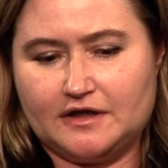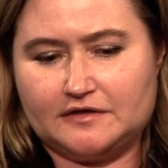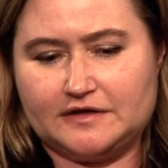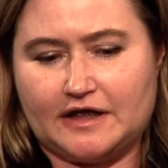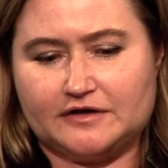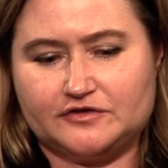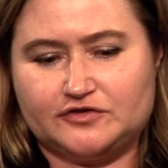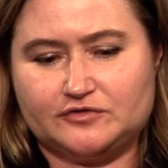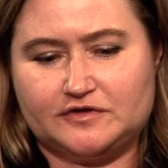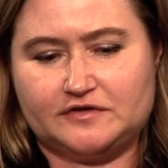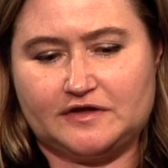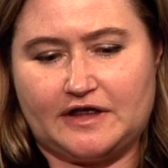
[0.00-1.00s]
the attitude
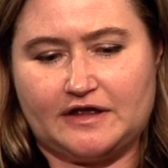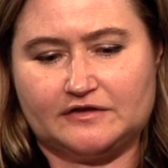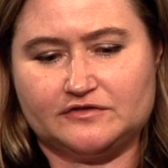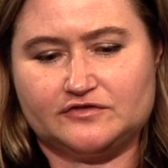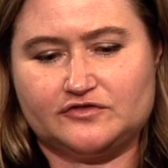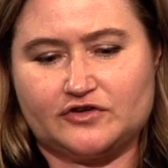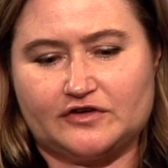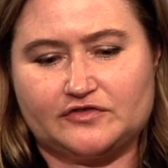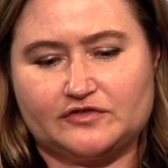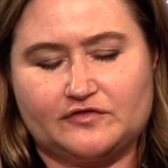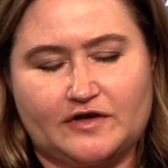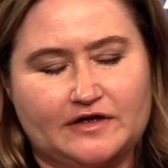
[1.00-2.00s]
that the ends
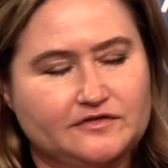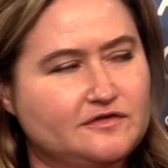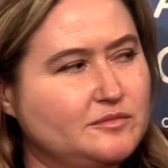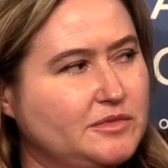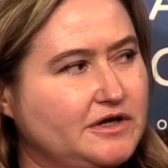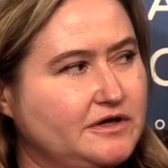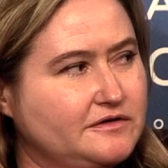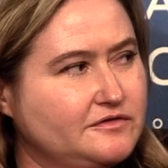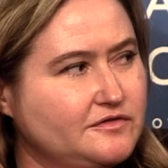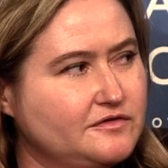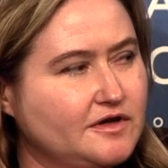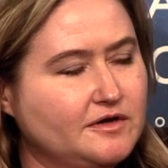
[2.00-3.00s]
justifies the
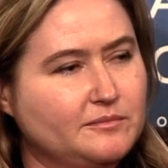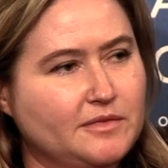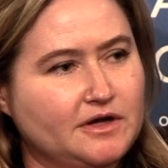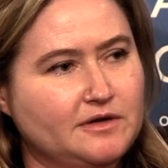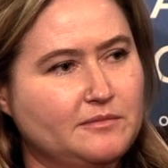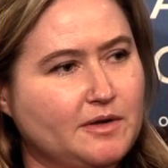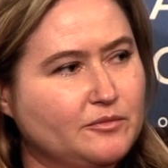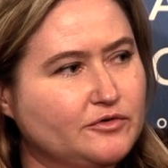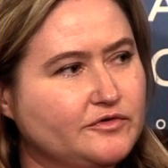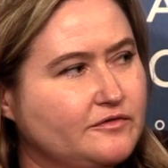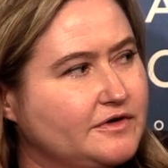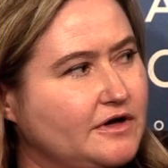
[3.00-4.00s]
means that many
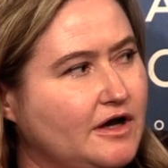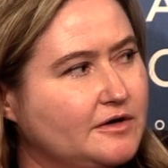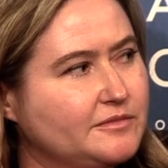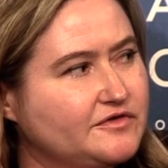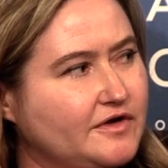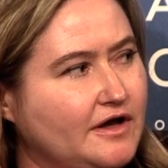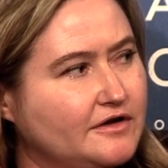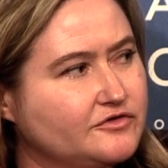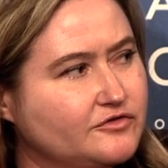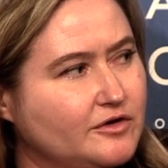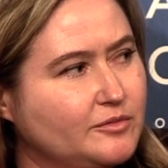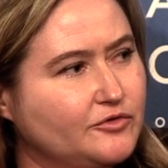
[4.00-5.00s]
members of Anonymous has
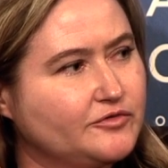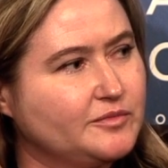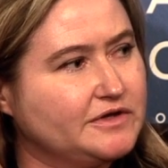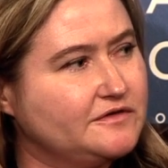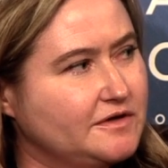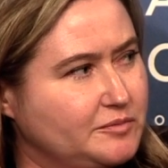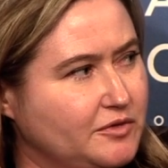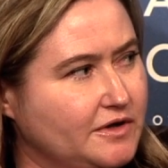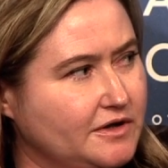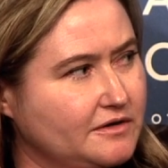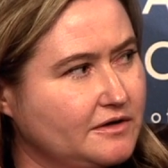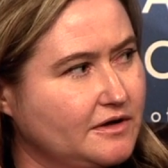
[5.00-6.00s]
troubles me deeply
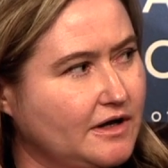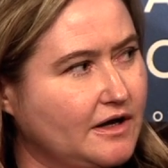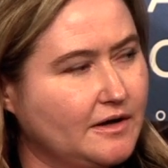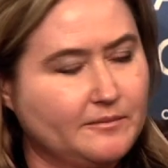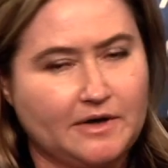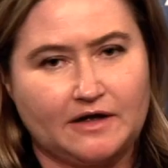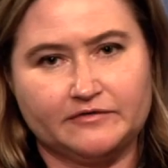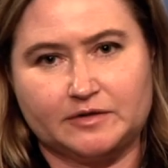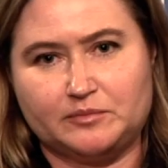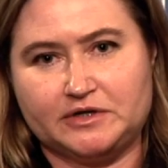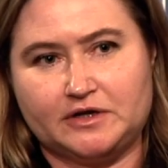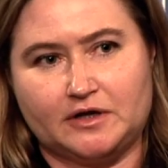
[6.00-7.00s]
um, having
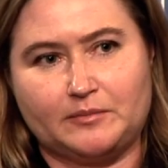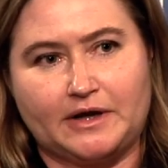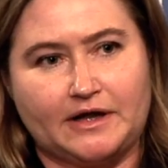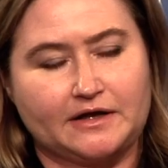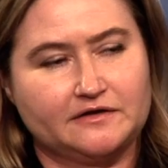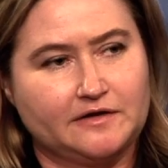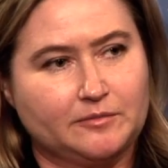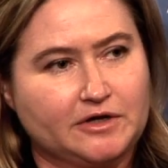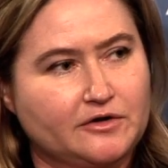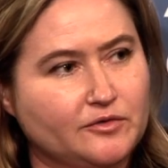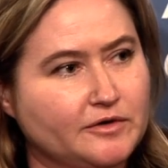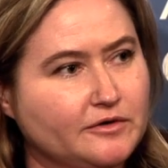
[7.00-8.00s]
begun my
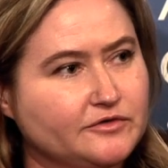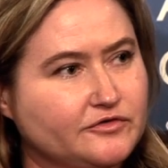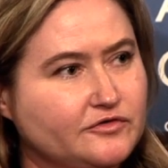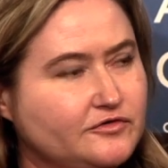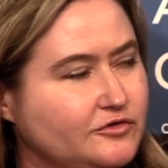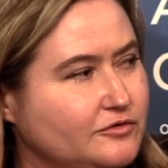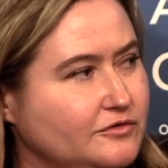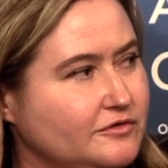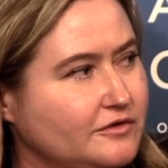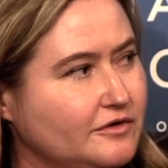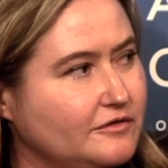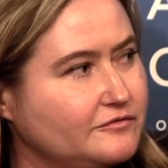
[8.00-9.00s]
academic career as a student
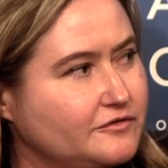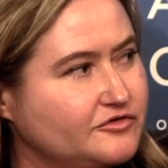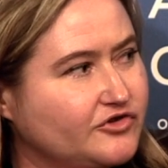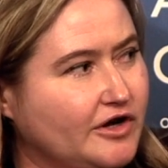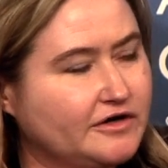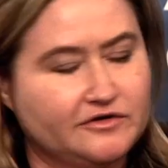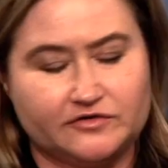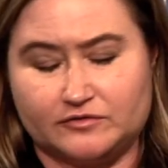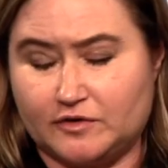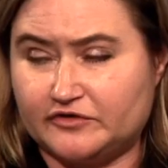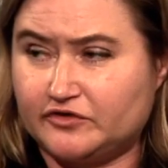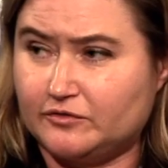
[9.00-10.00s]
of the Chinese and
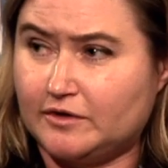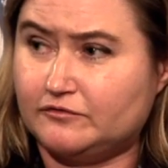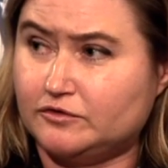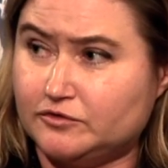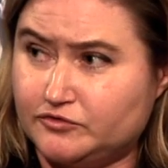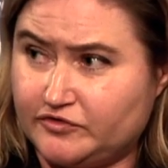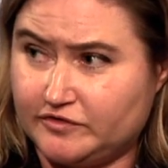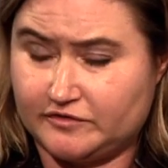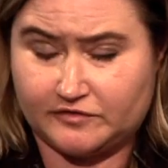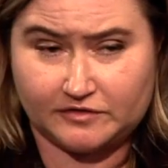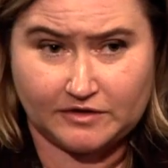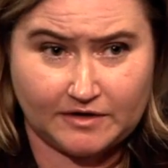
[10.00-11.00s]
Russian
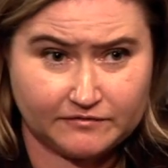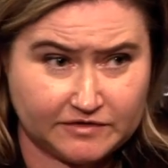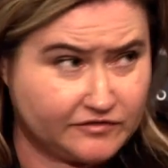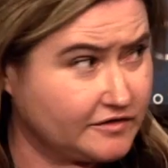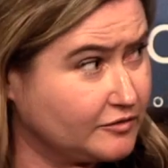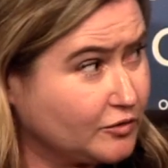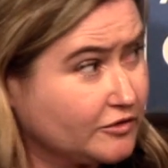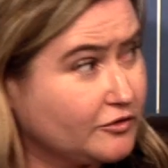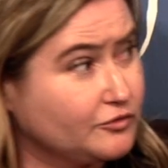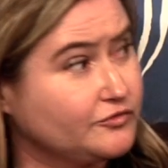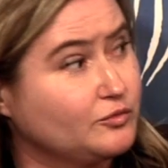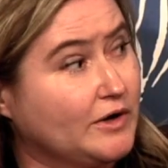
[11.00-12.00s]
revolutions and having seen where
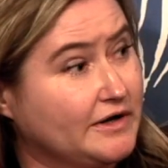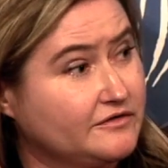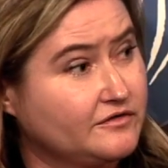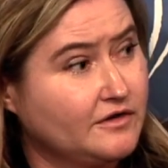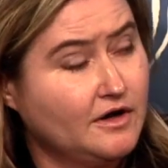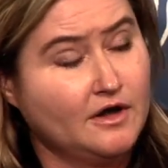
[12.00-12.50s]
those went.